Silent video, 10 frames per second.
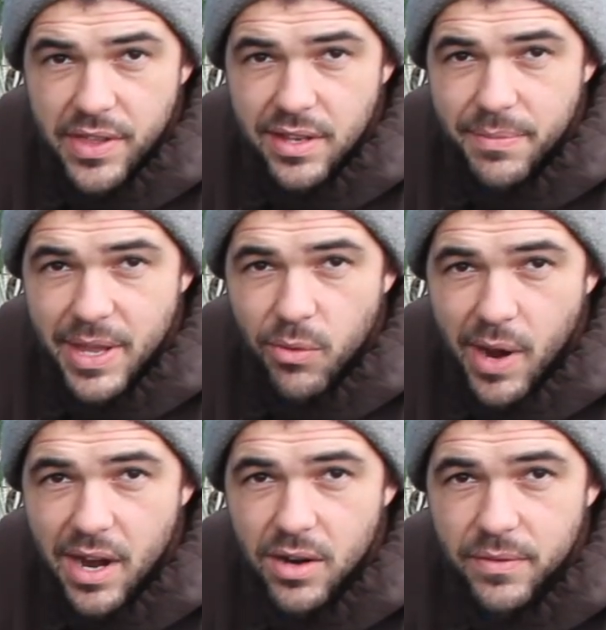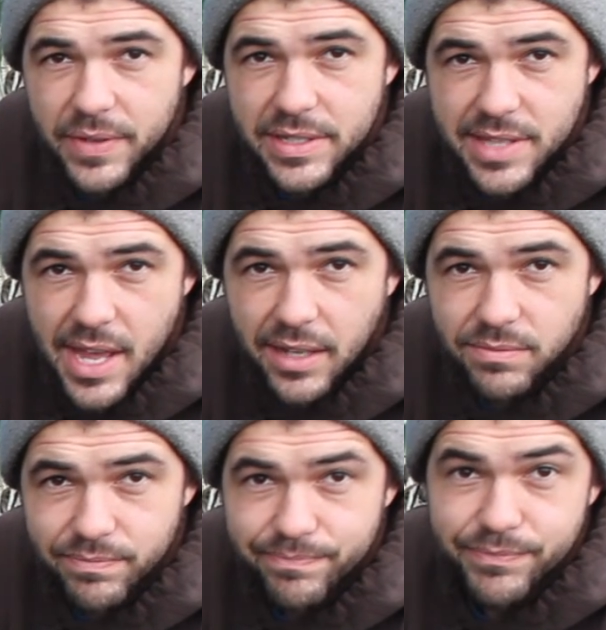thing to be aware of is
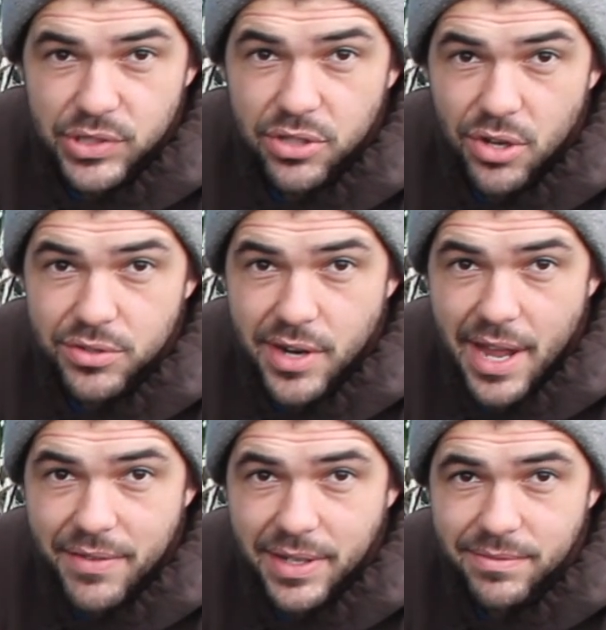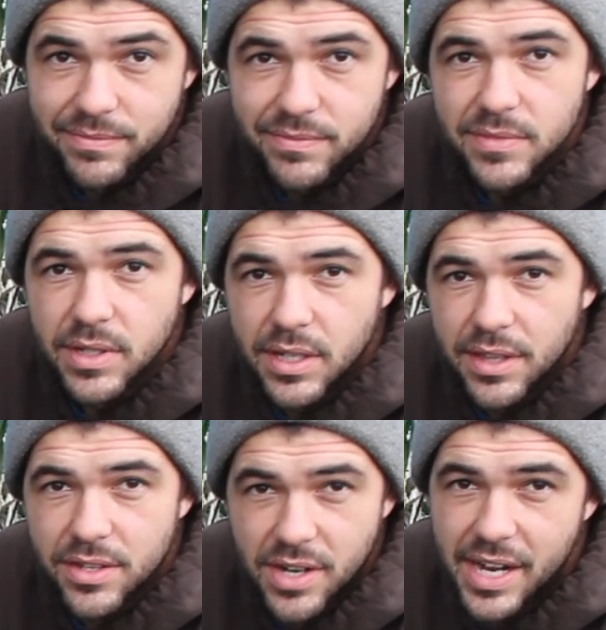that stones are heavy.
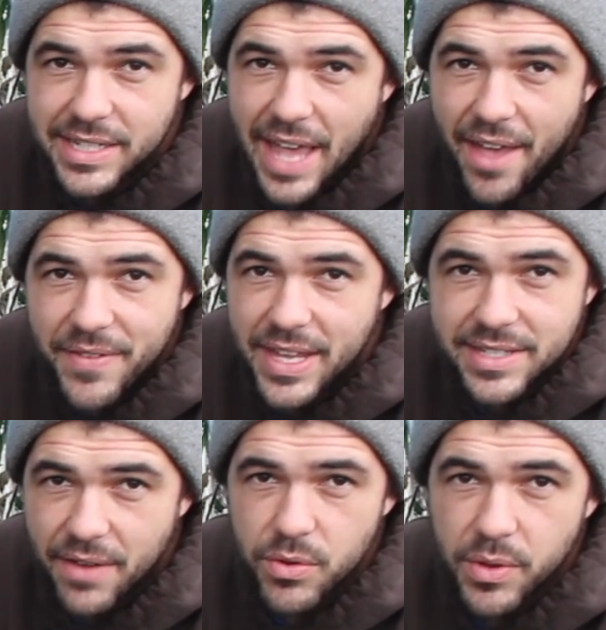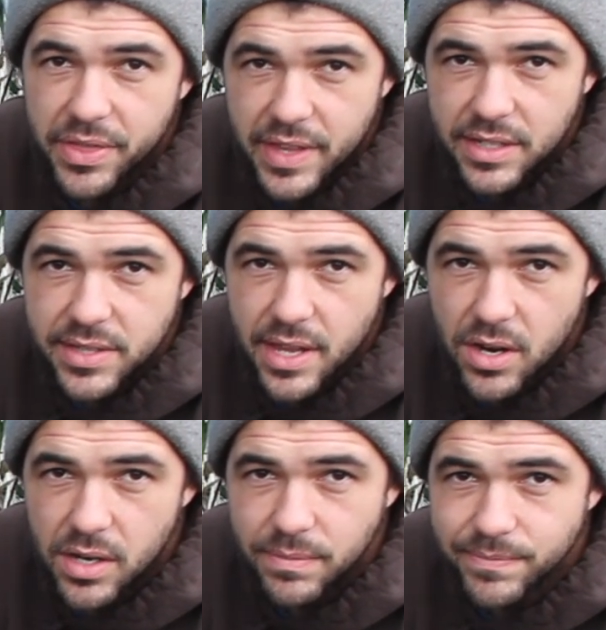They're not as heavy as everyone thinks they
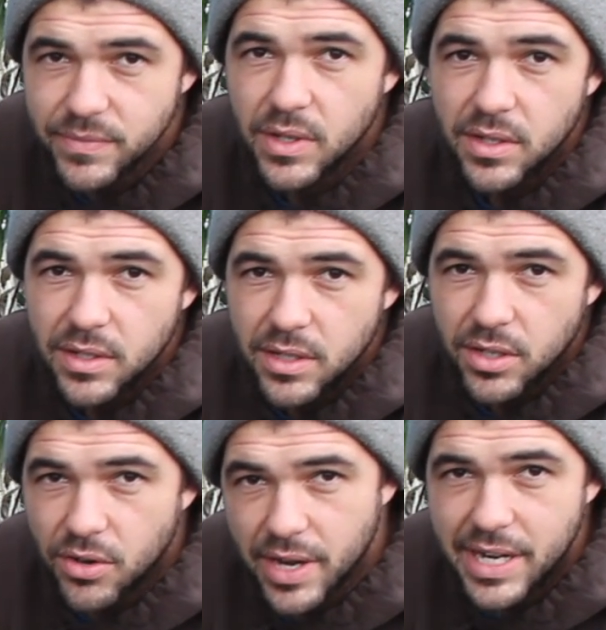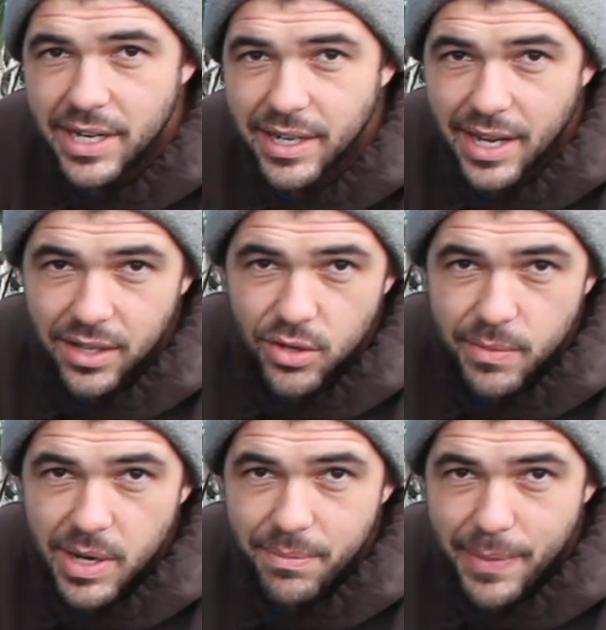are. Granite and
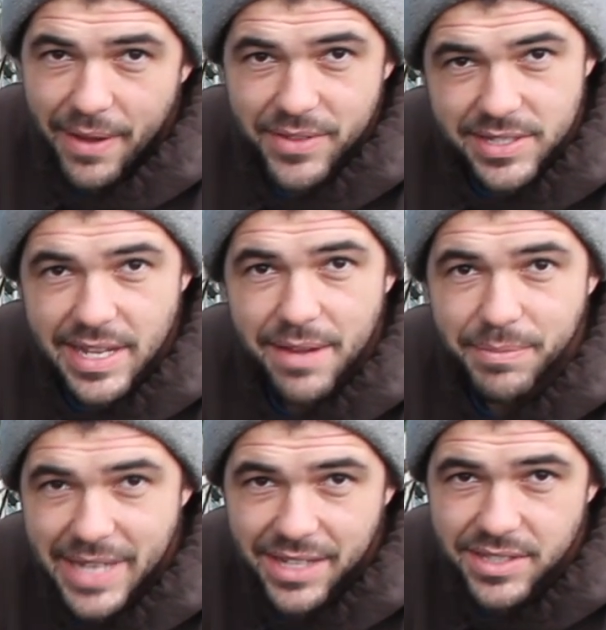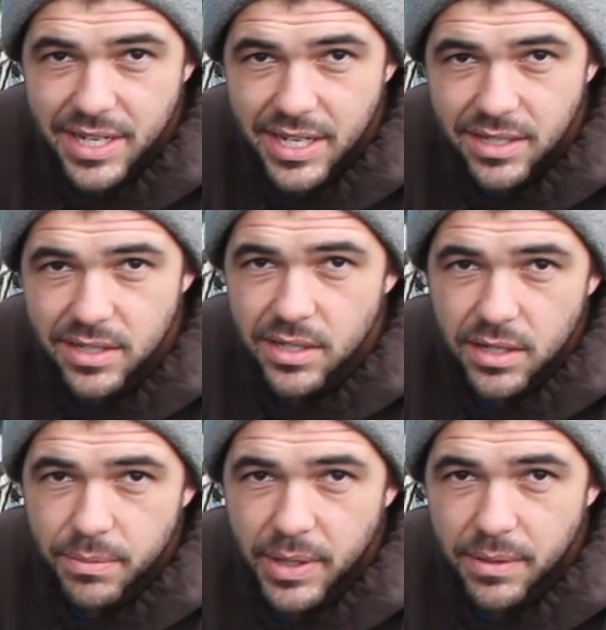aluminum have the same density,
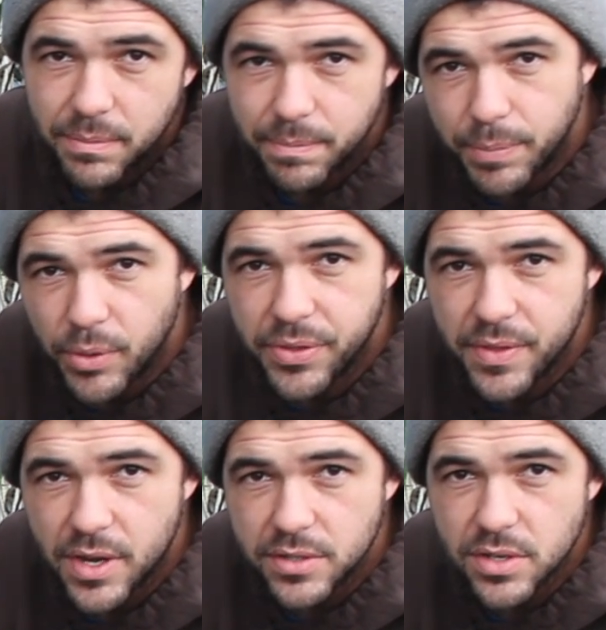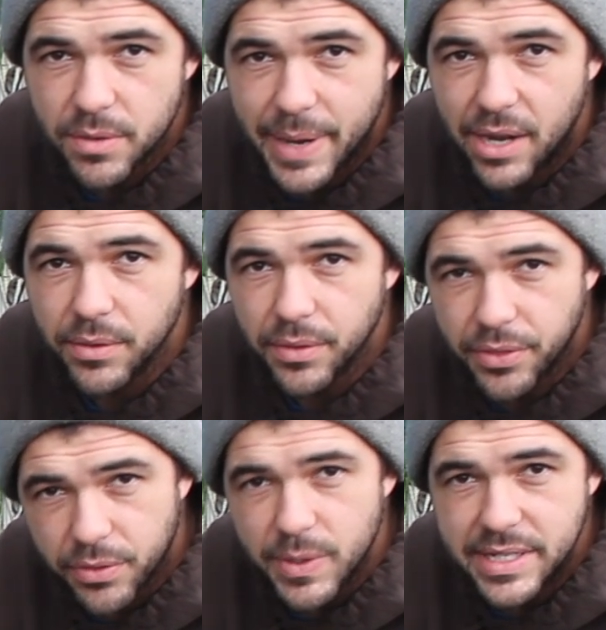but both of those are about
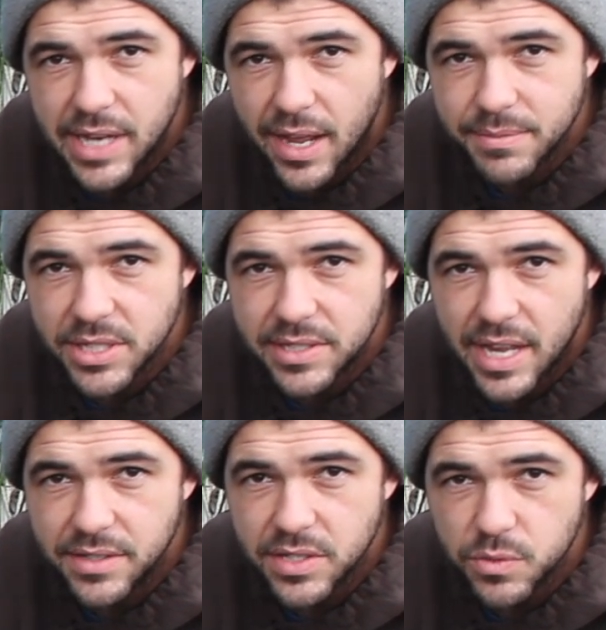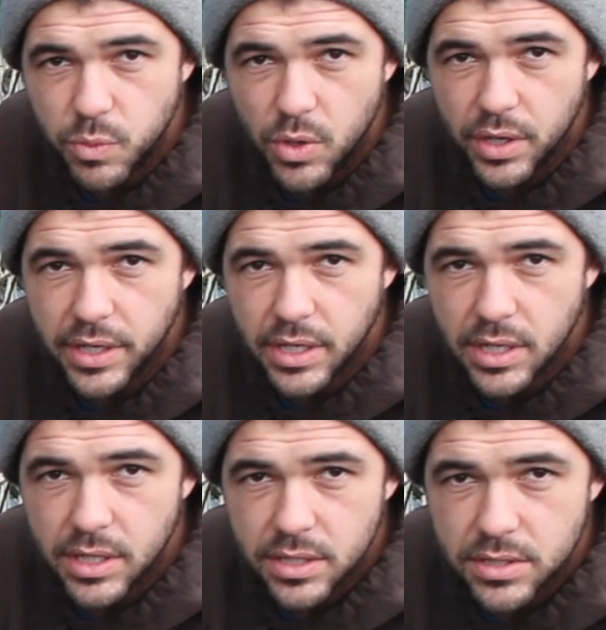3 times as dense as wood.
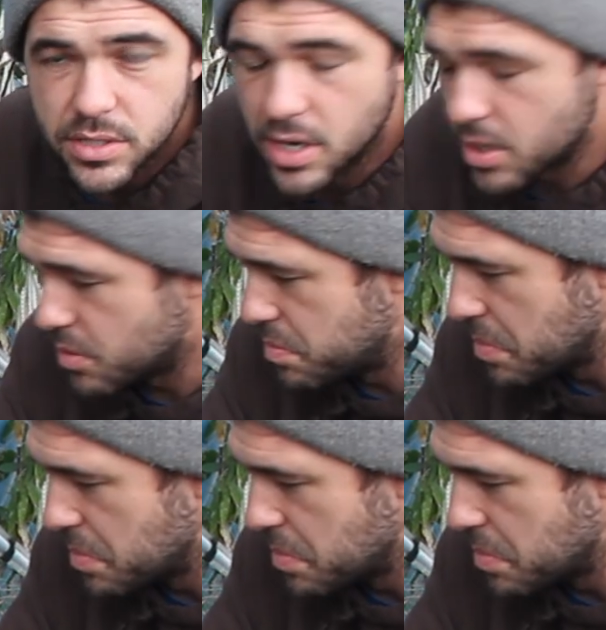So